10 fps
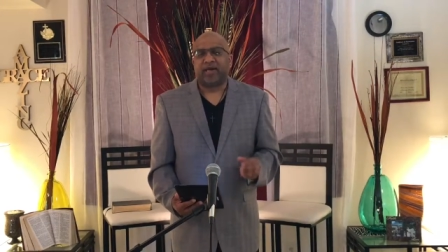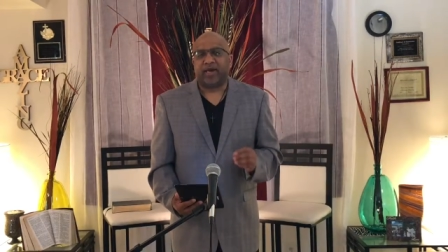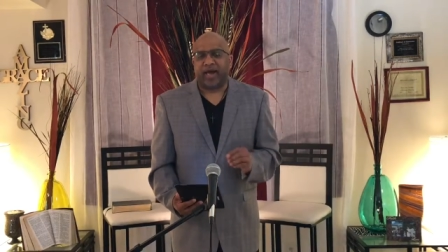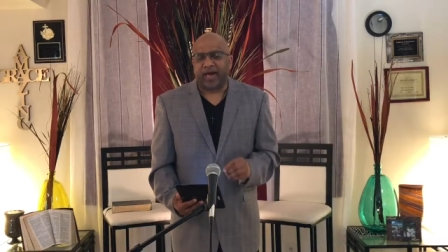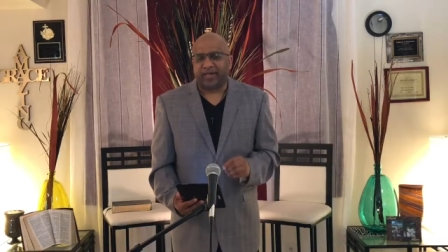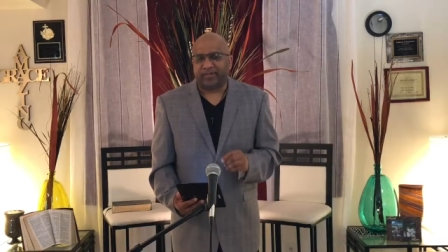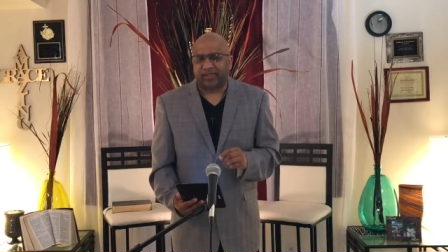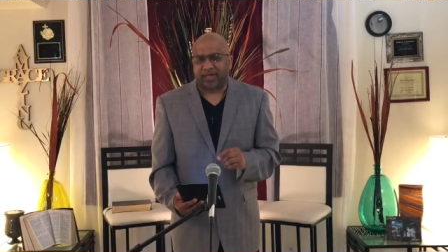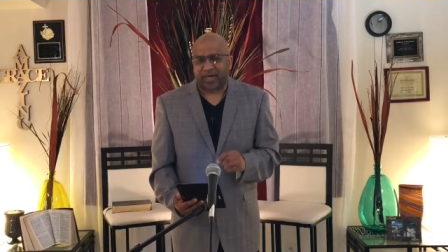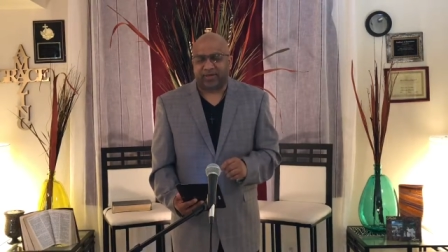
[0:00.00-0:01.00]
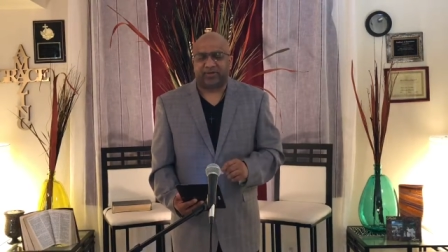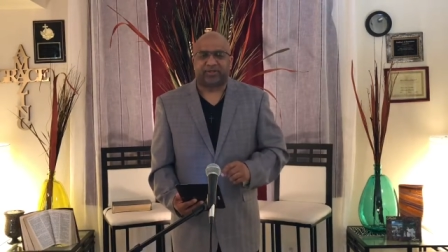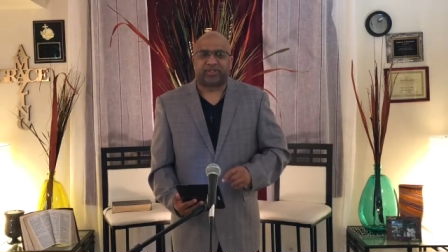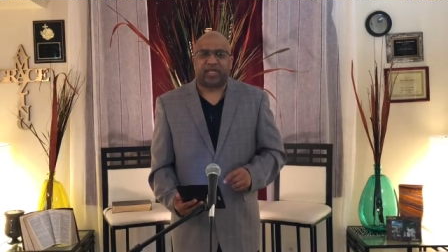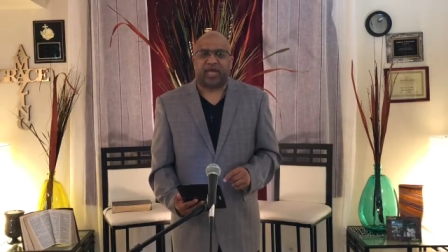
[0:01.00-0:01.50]
and to
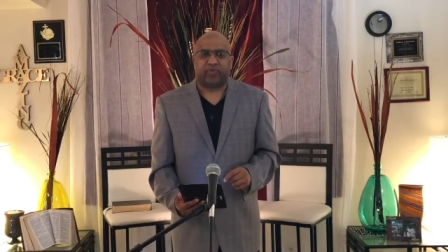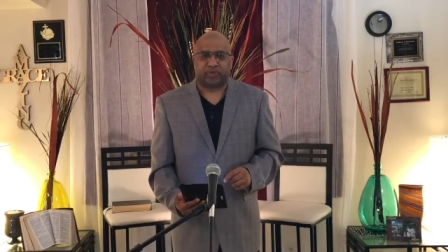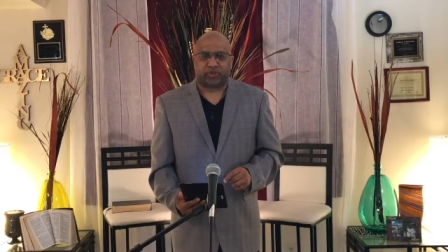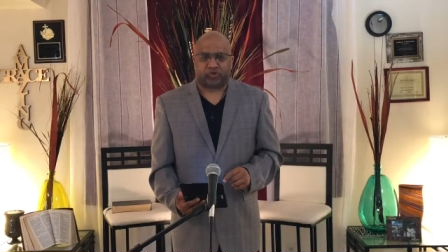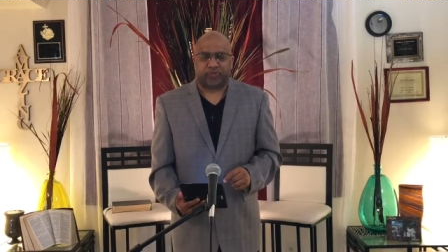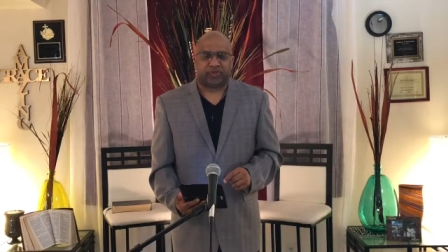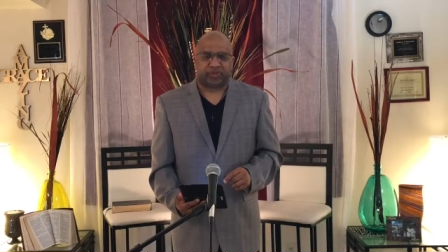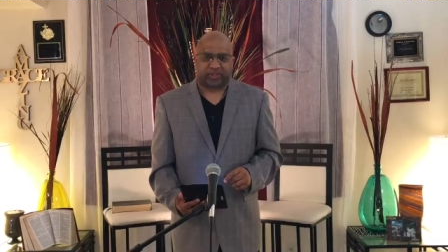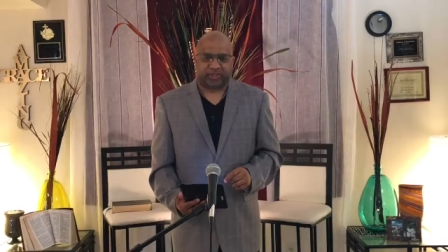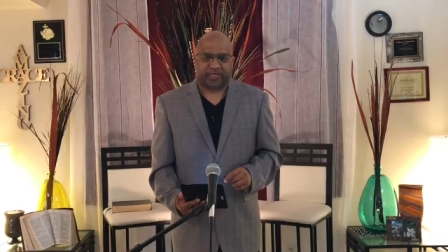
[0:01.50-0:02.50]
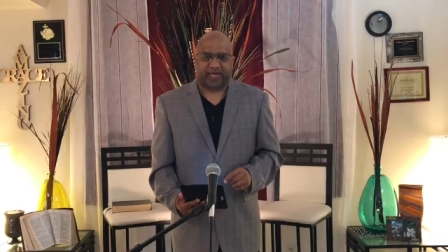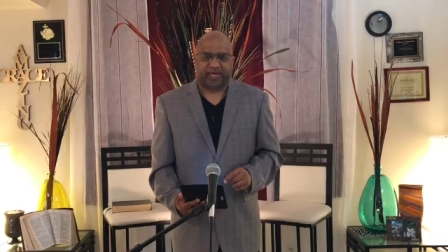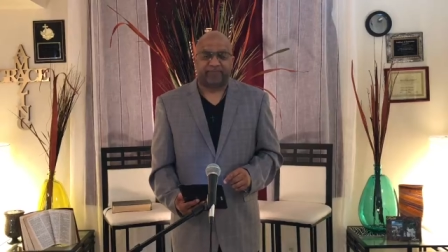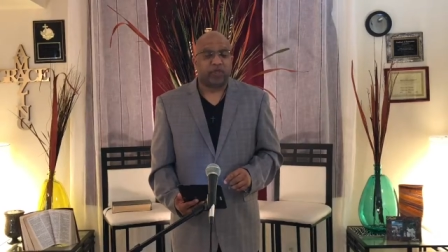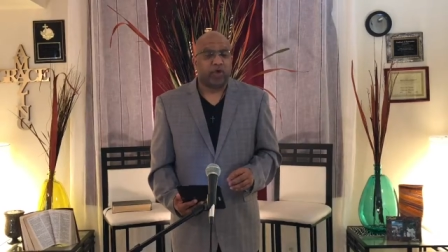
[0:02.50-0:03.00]
understand what the scriptures are
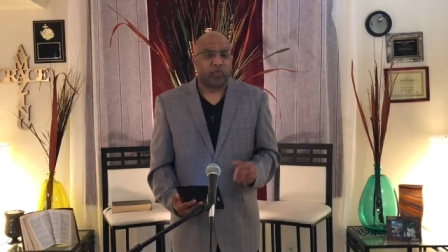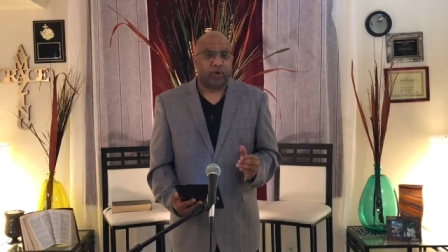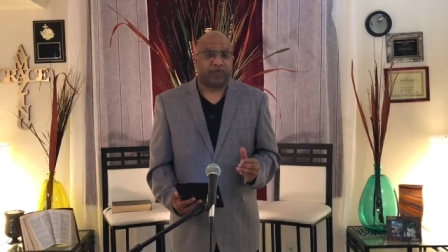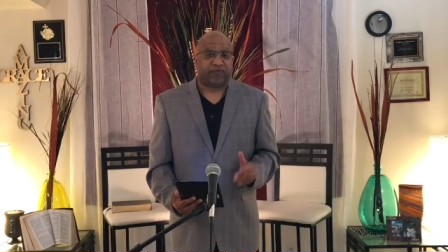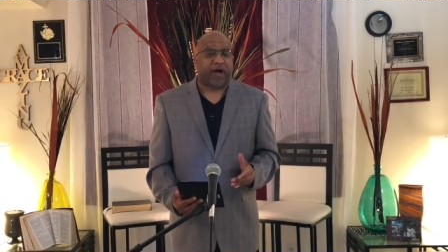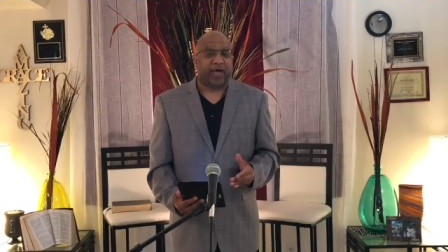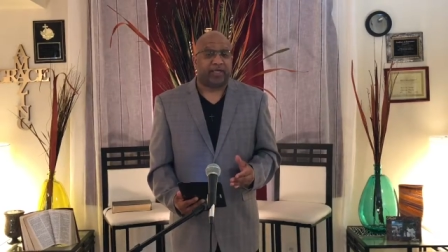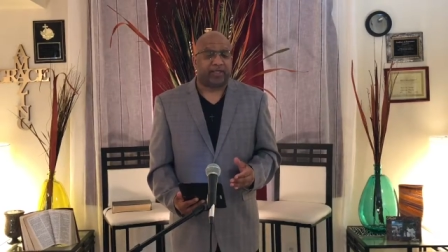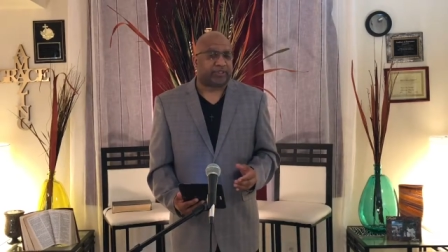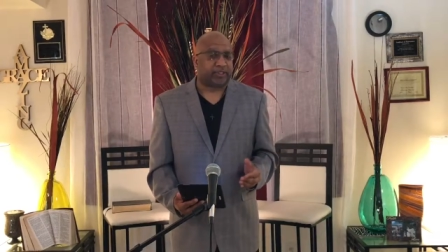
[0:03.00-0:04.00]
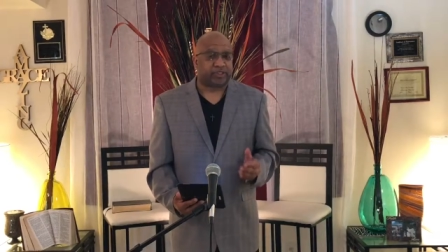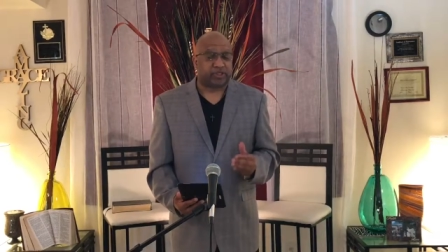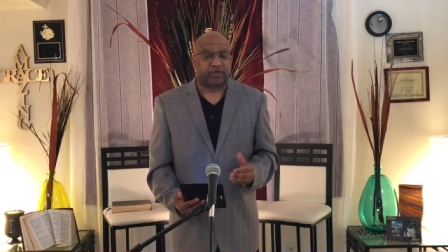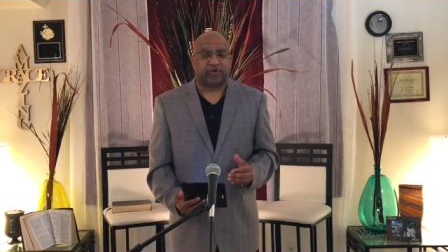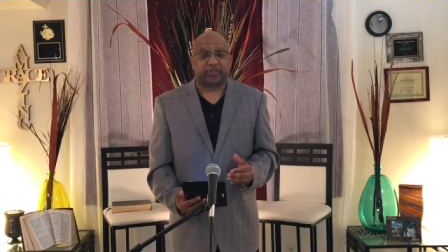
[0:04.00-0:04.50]
saying, we're finding that this
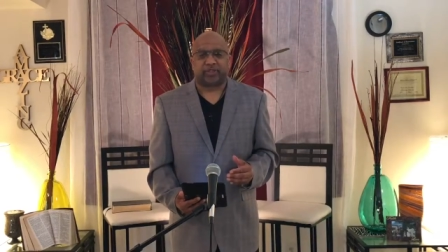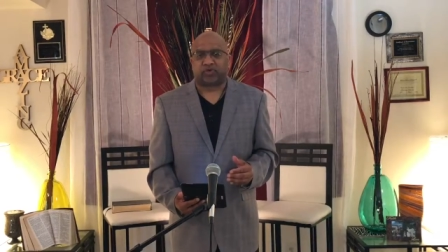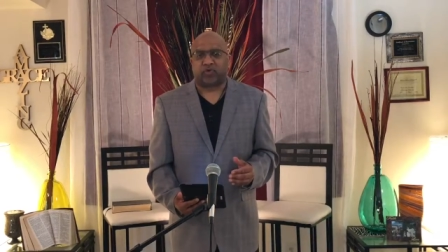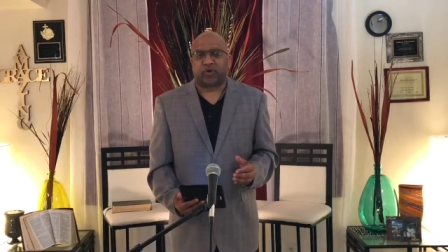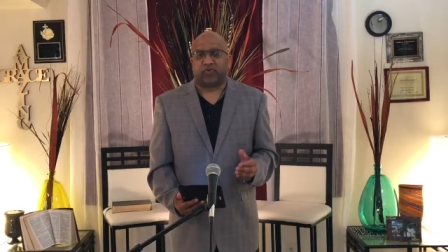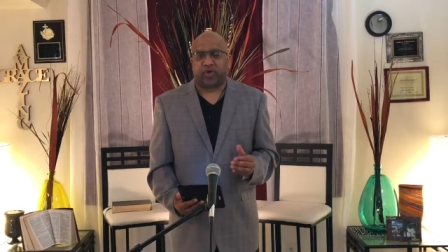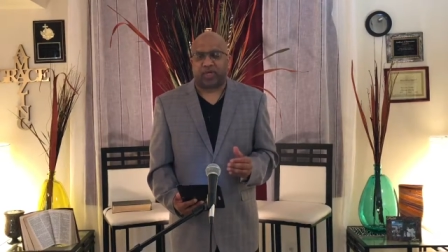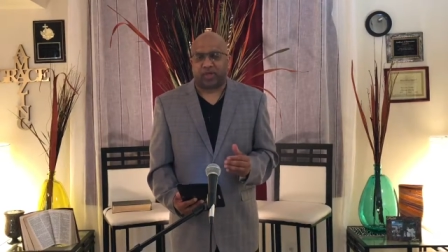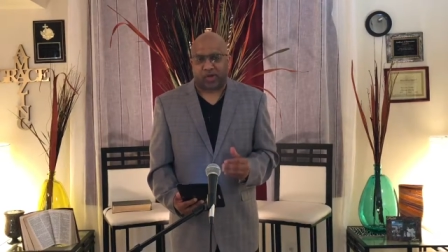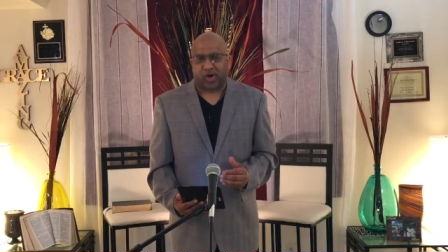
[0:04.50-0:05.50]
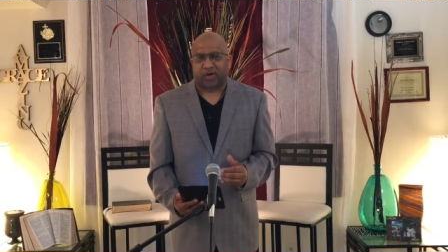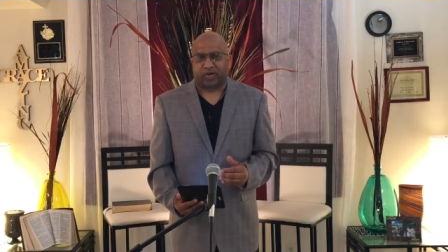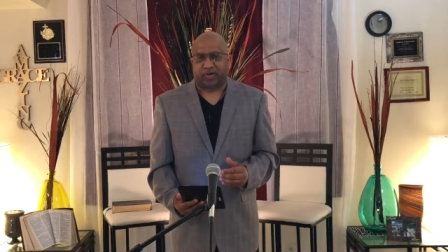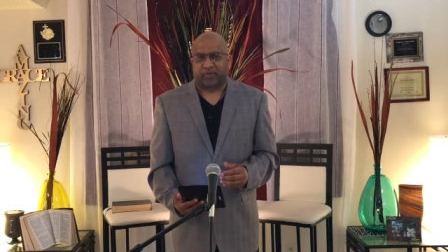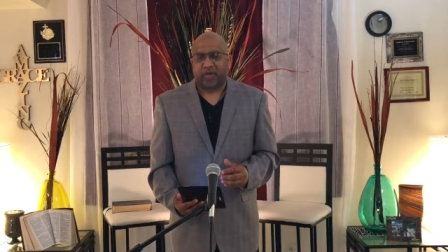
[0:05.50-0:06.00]
series is going to run
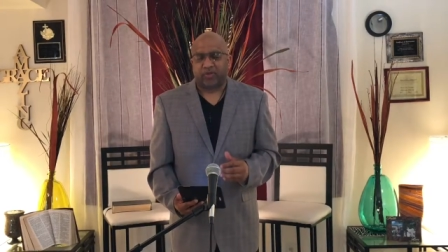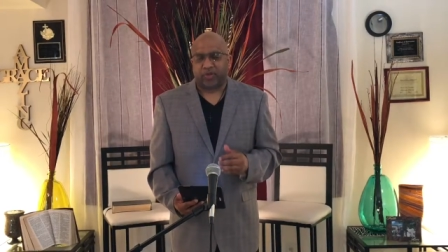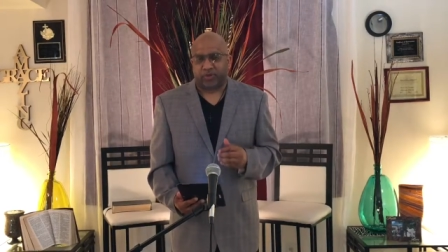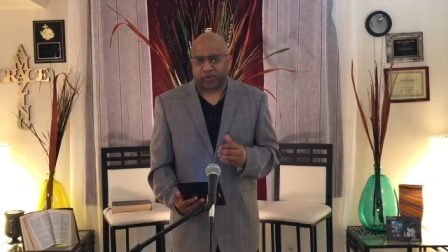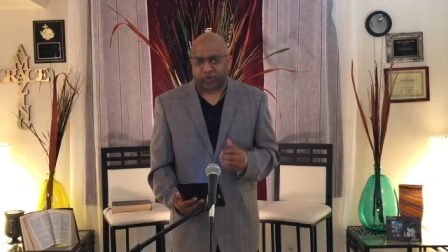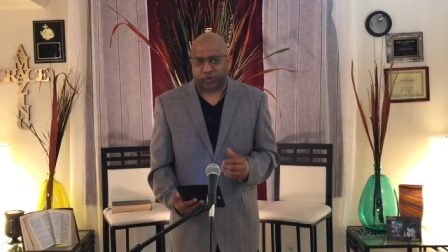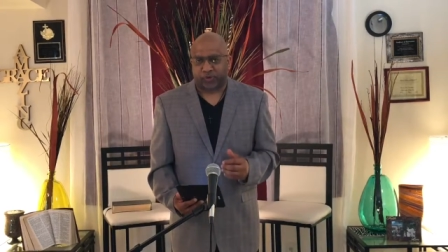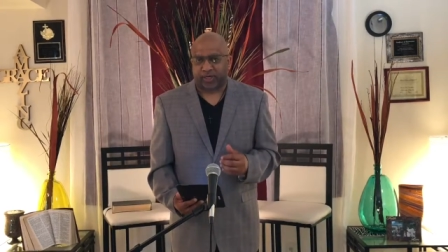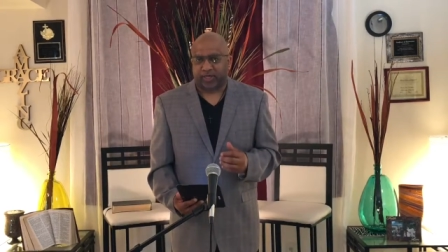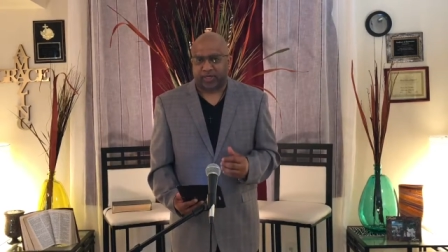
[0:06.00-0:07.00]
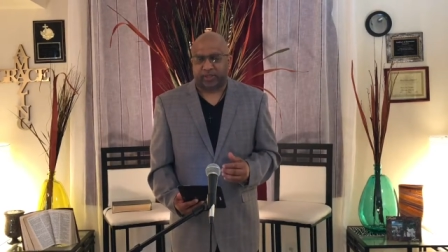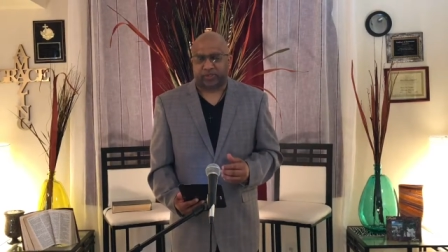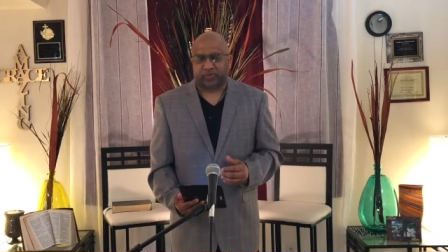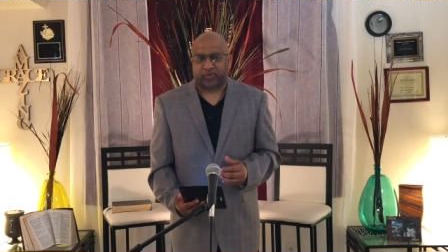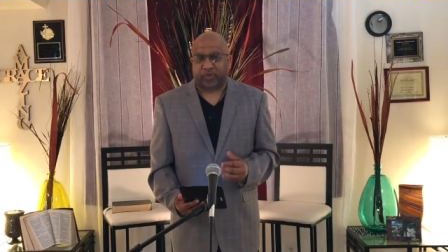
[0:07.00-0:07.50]
longer than the three
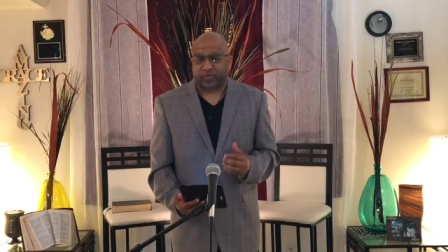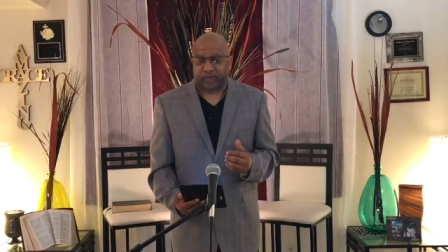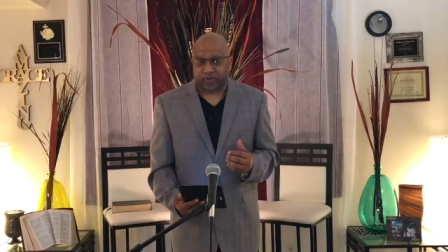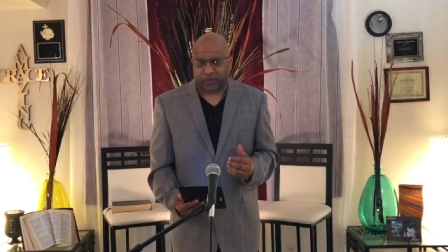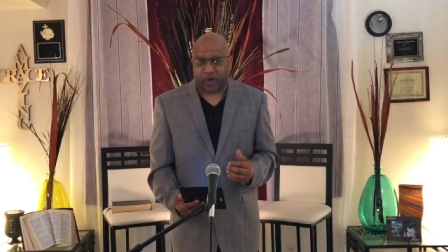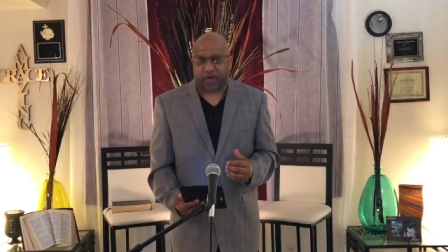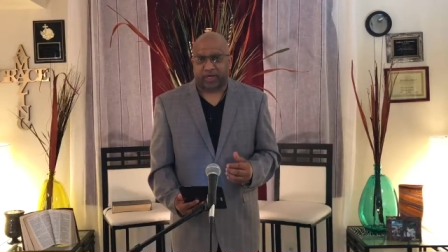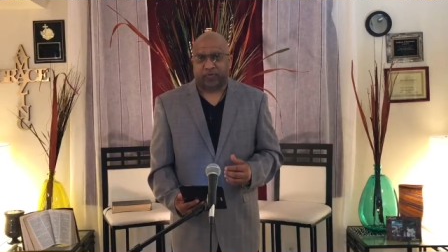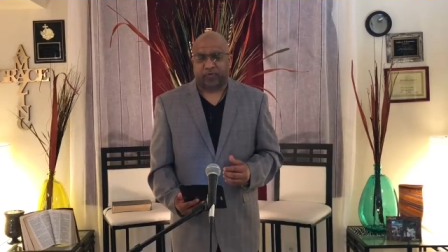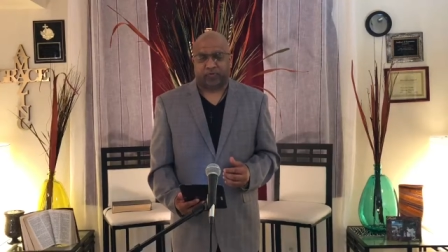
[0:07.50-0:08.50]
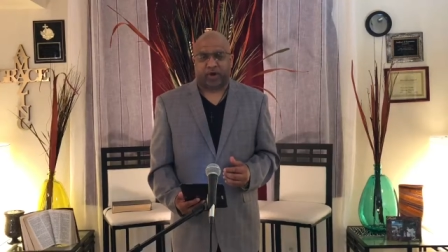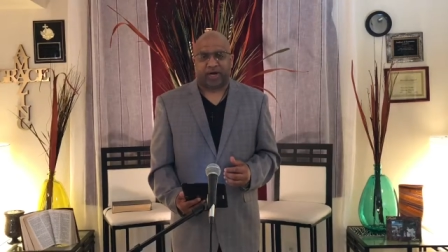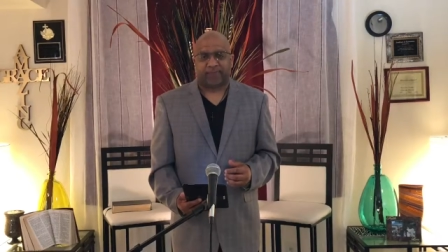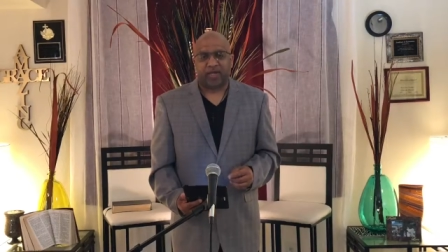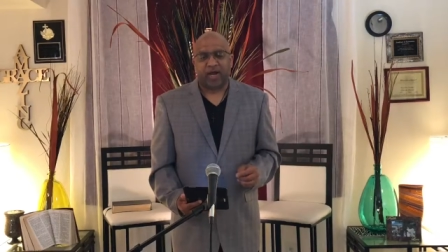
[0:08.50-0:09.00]
initial that we thought it would run.